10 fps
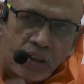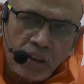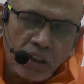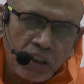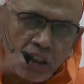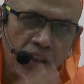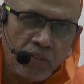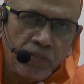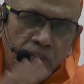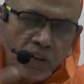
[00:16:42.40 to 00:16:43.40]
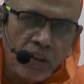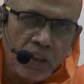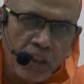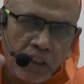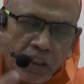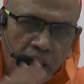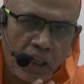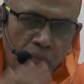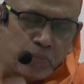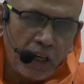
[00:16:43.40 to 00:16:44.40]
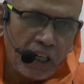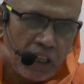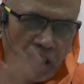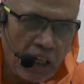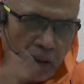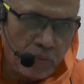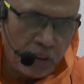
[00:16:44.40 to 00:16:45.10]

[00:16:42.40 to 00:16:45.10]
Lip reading: that kind of intra-paradigm